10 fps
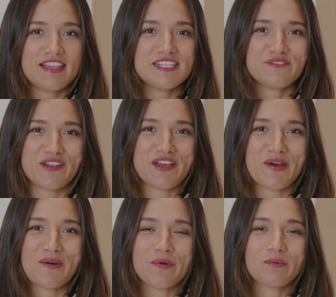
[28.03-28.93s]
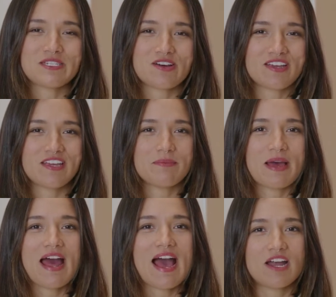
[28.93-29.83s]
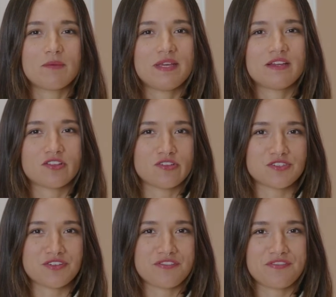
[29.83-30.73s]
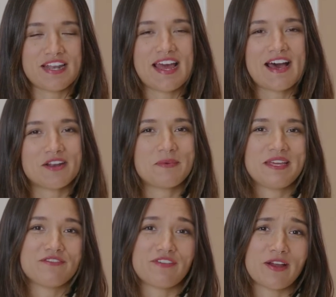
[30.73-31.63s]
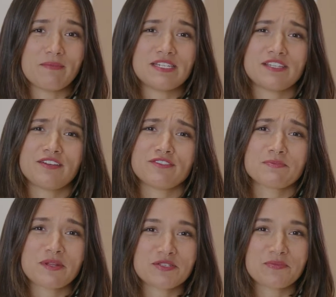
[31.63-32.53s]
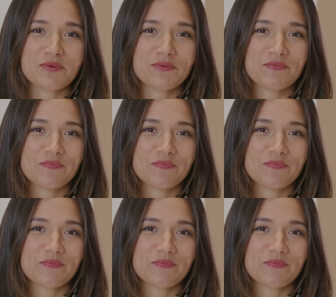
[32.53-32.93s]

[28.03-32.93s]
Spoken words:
In this video, we'll be talking about how to be inclusive and how to be environmentally responsible.